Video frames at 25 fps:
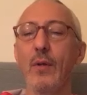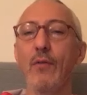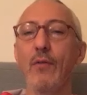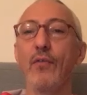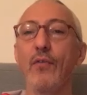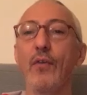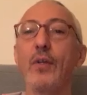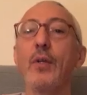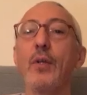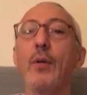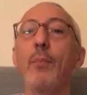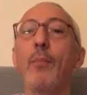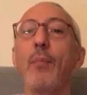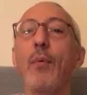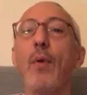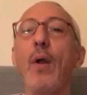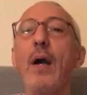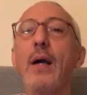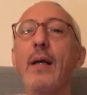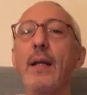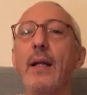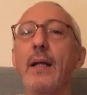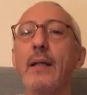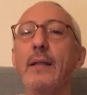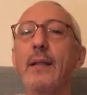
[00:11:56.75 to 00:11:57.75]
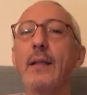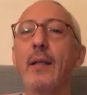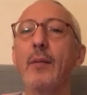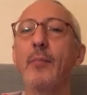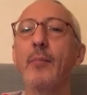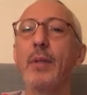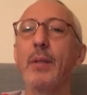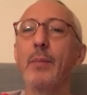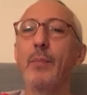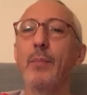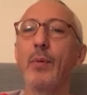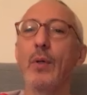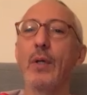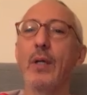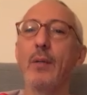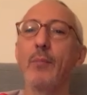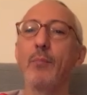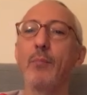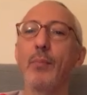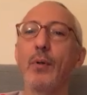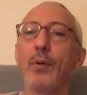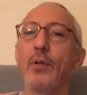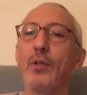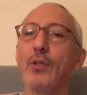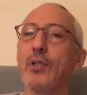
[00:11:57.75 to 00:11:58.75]
for your product that people
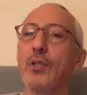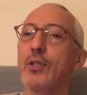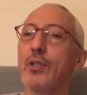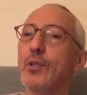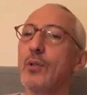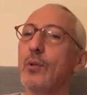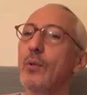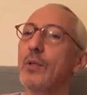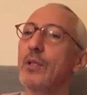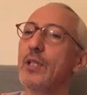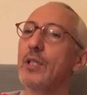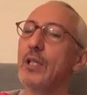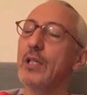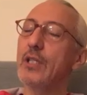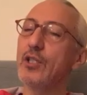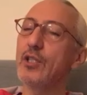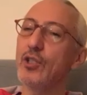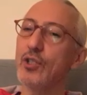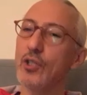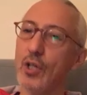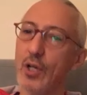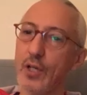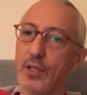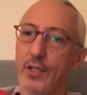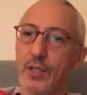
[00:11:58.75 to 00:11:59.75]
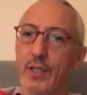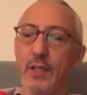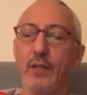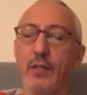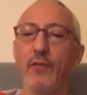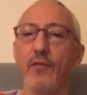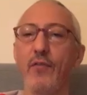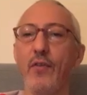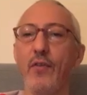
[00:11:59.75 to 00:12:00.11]
can purchase, or is it just in the